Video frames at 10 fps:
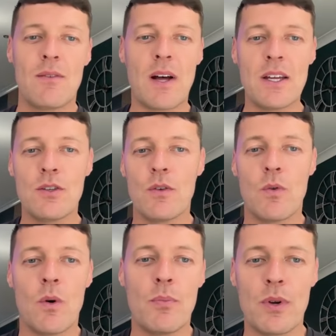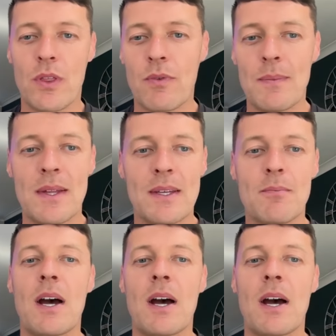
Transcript: valued over £1.3 million.